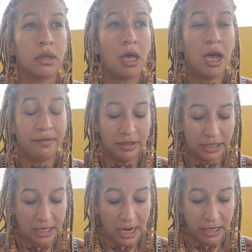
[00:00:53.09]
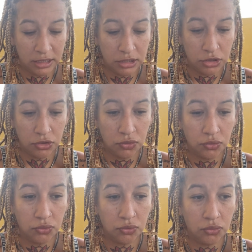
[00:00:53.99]
I've decided
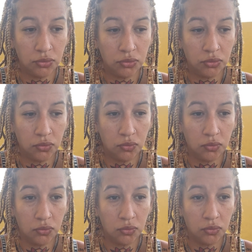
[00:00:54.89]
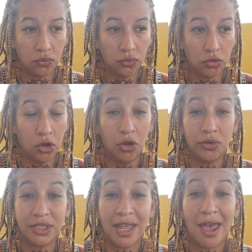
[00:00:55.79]
to
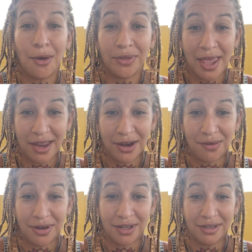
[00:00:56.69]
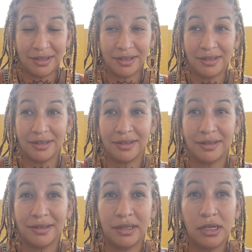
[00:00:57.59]
close down that area.
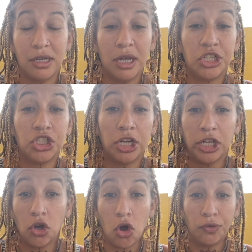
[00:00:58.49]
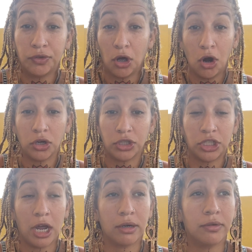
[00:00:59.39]
Shutting off the heart
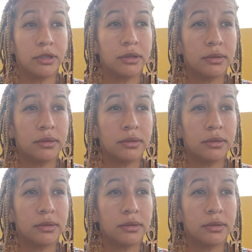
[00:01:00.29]
chakra.